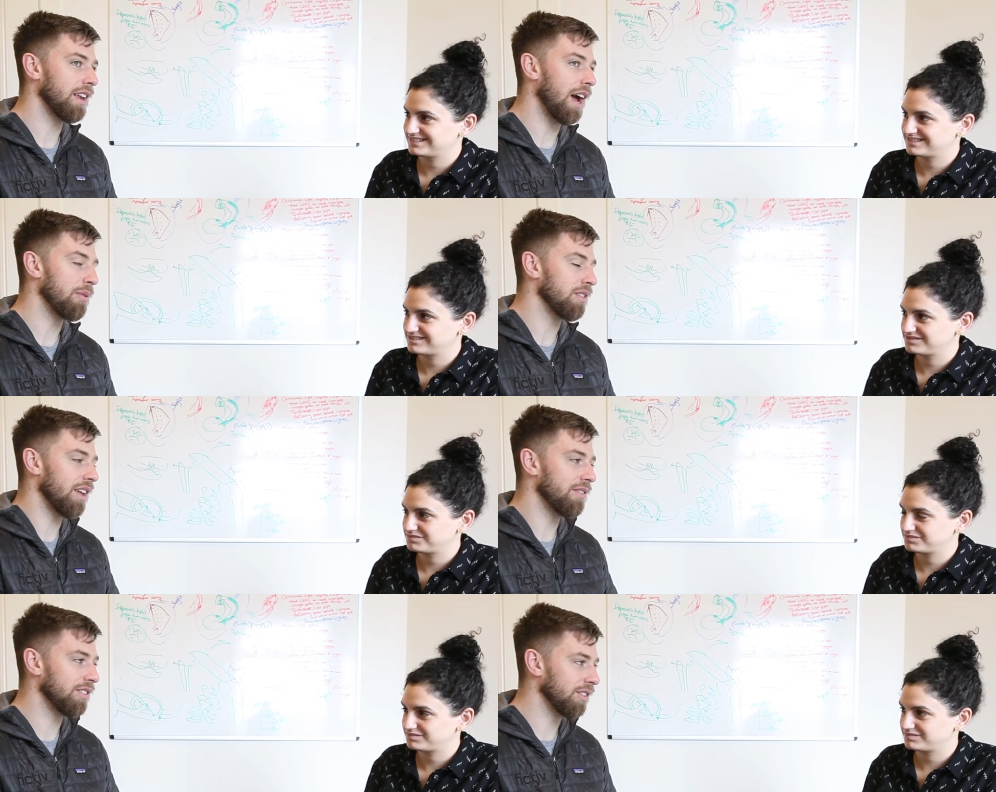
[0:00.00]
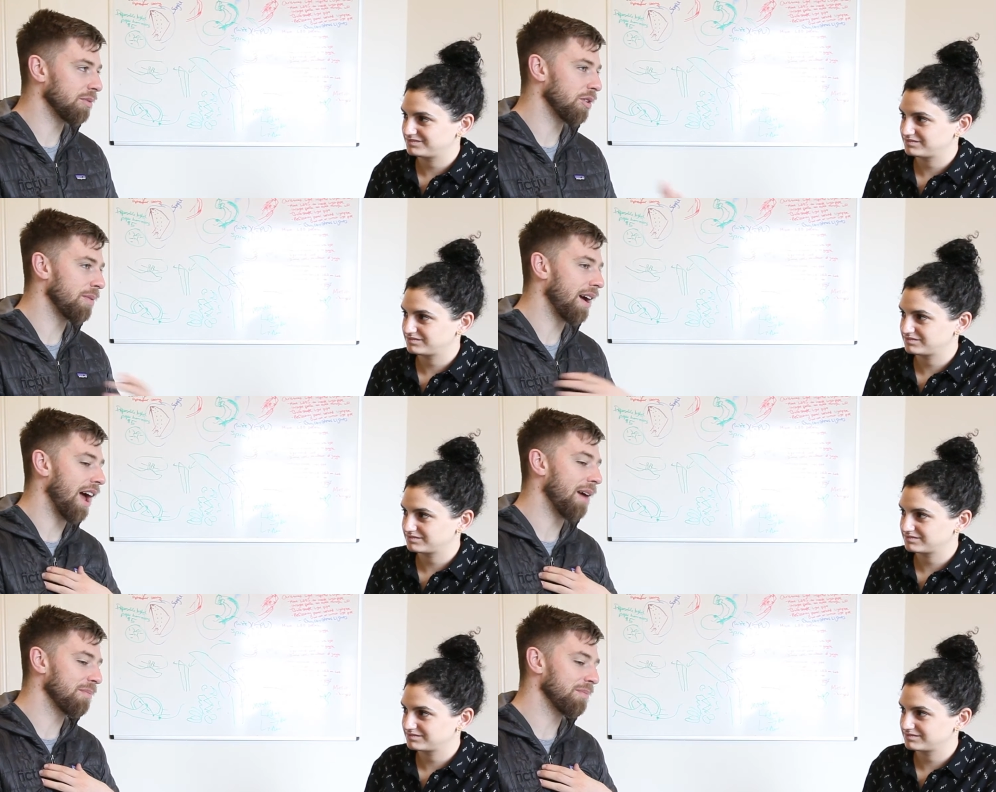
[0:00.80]
Speaker 1: that I would love to learn more about.
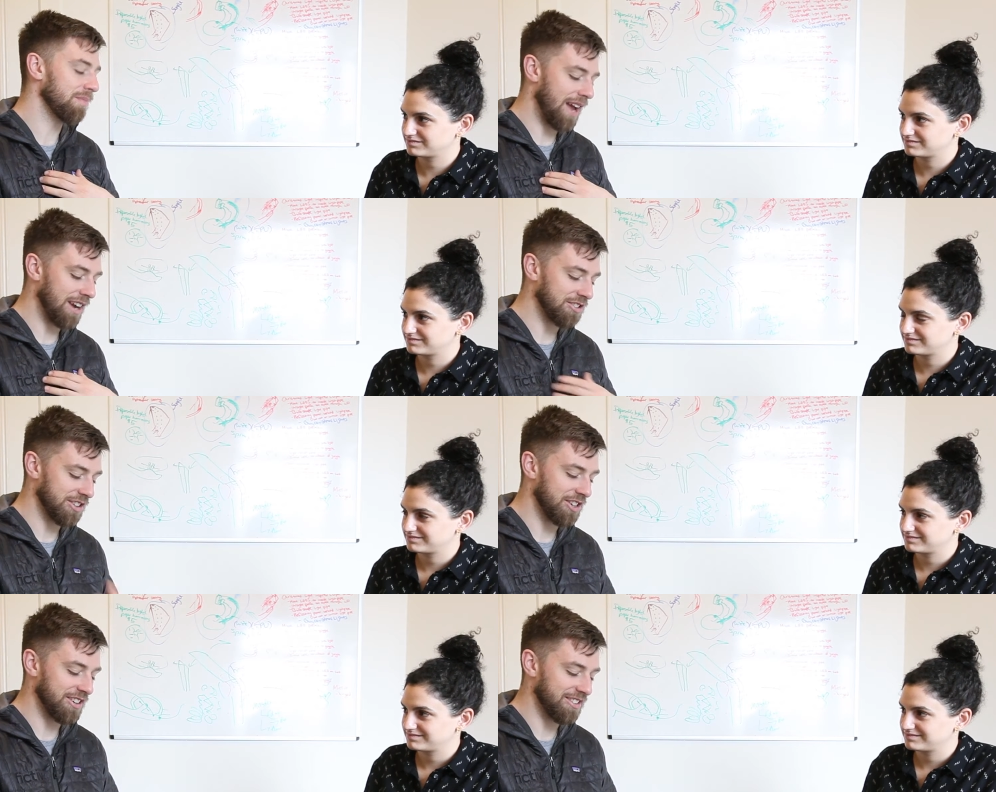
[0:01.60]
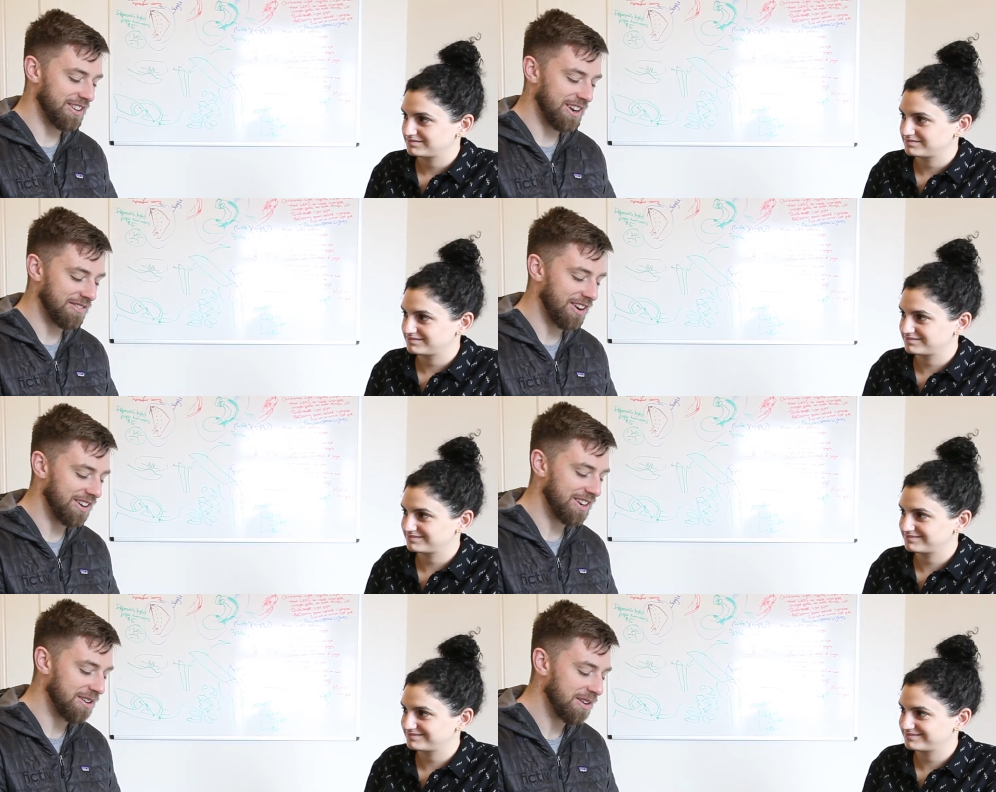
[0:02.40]
I'm actually curious. It's not even
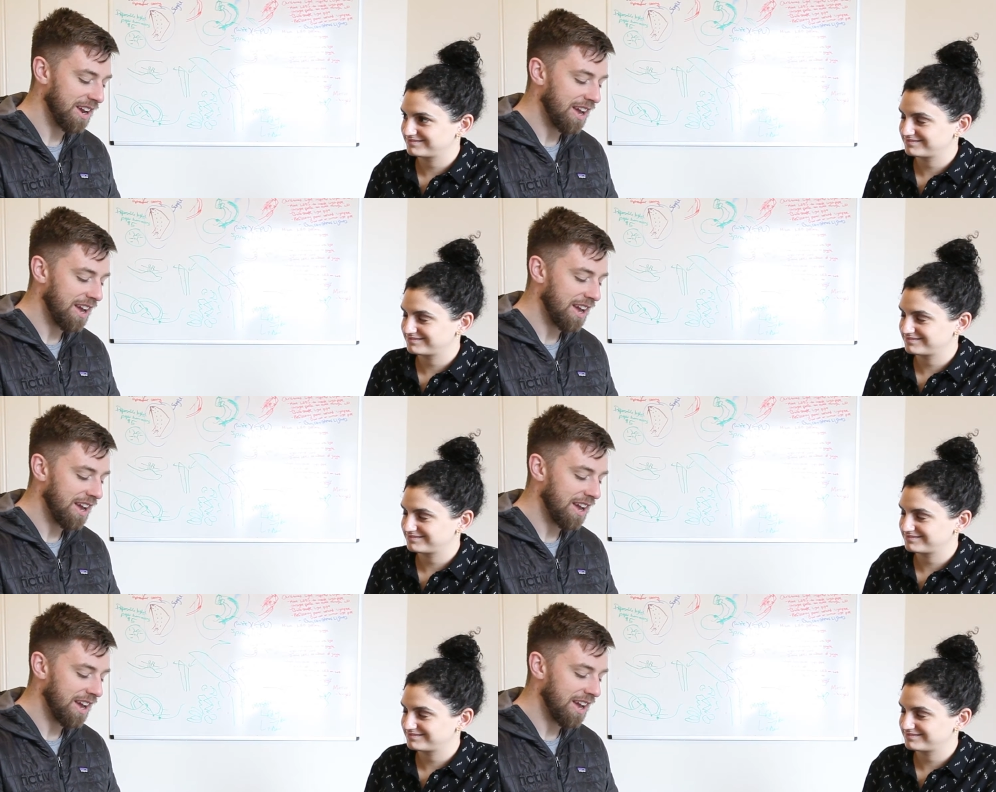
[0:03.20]
on here.